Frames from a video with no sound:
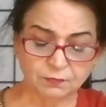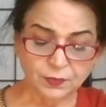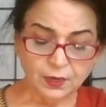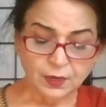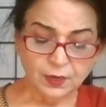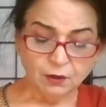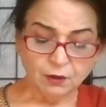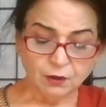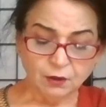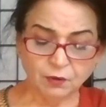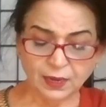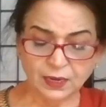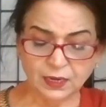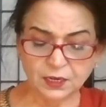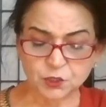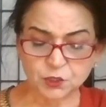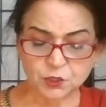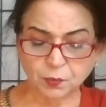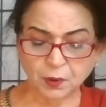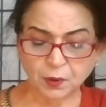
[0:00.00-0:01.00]
while his
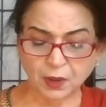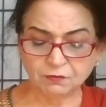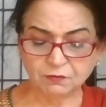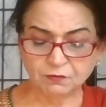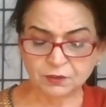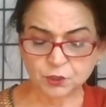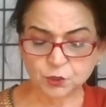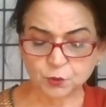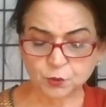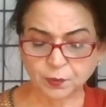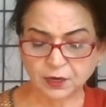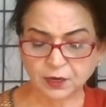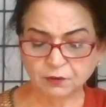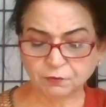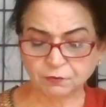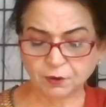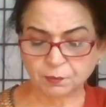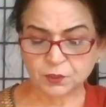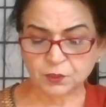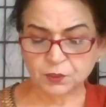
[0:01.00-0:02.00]
power spread
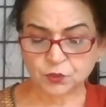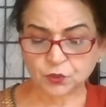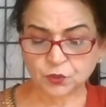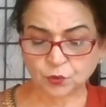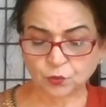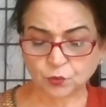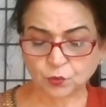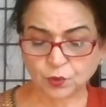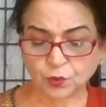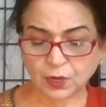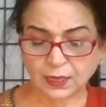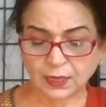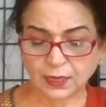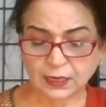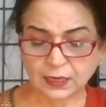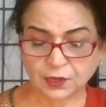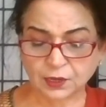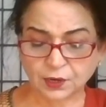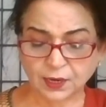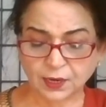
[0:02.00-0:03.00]
from his throne like a
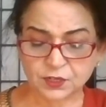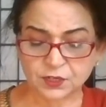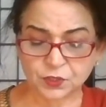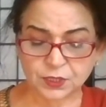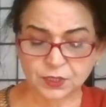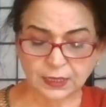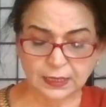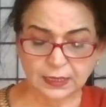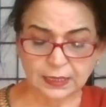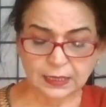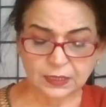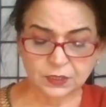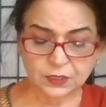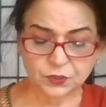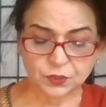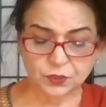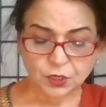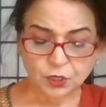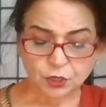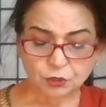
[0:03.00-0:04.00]
great sickness
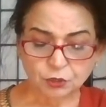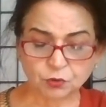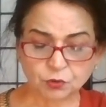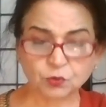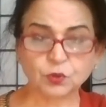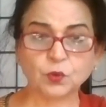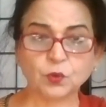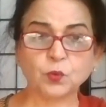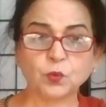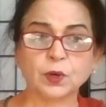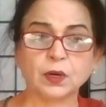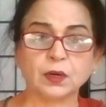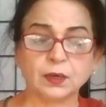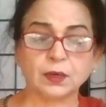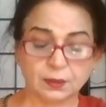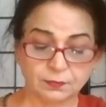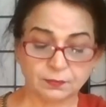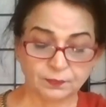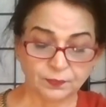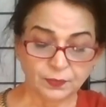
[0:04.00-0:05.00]
through the world.
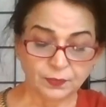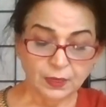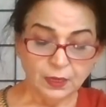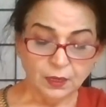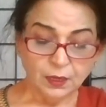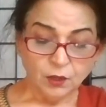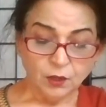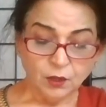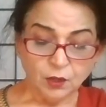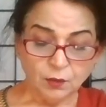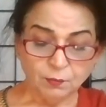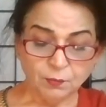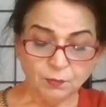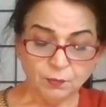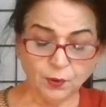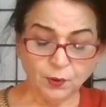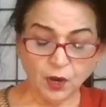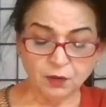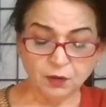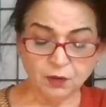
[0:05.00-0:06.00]

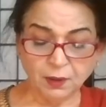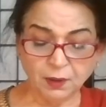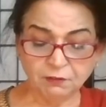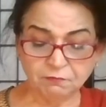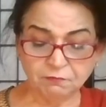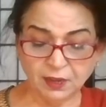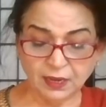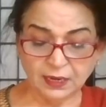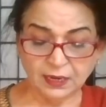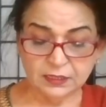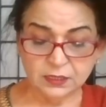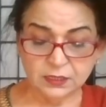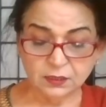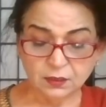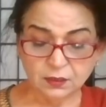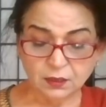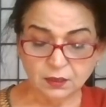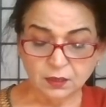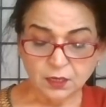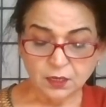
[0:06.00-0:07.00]
Brought by fate,
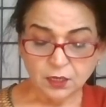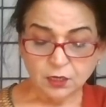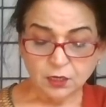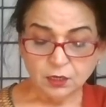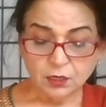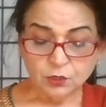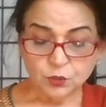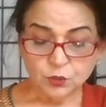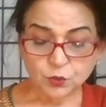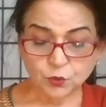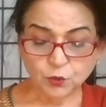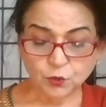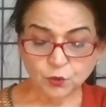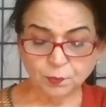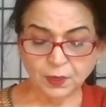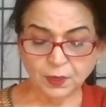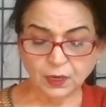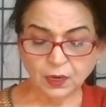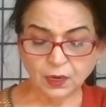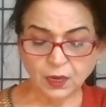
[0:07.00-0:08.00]

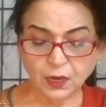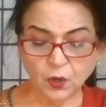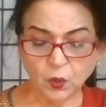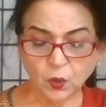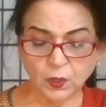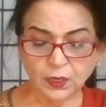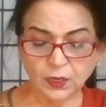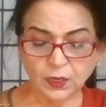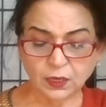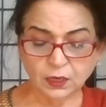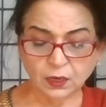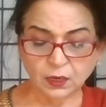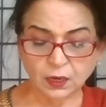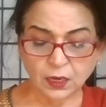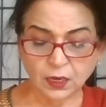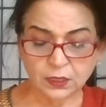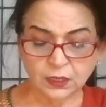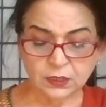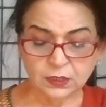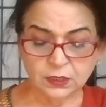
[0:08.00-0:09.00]
Shurtnaka on her
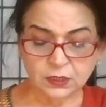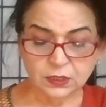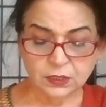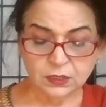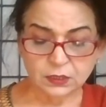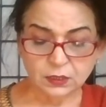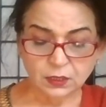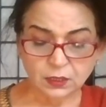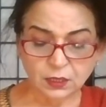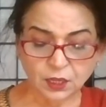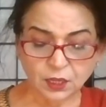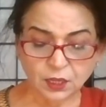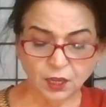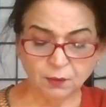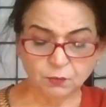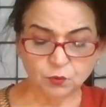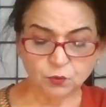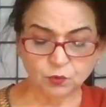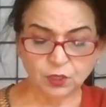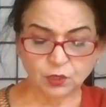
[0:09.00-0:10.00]
hunt came to
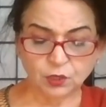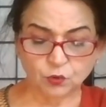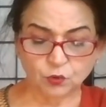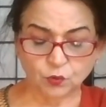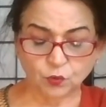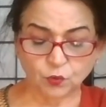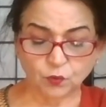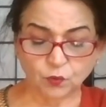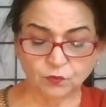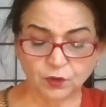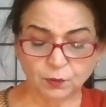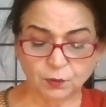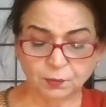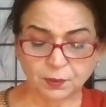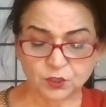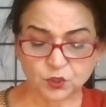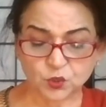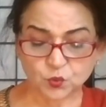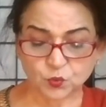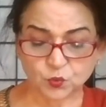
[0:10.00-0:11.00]
the grove in
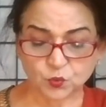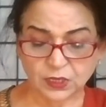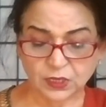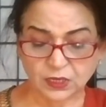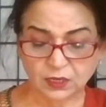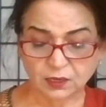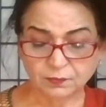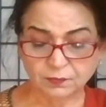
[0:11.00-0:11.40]
Panchvati.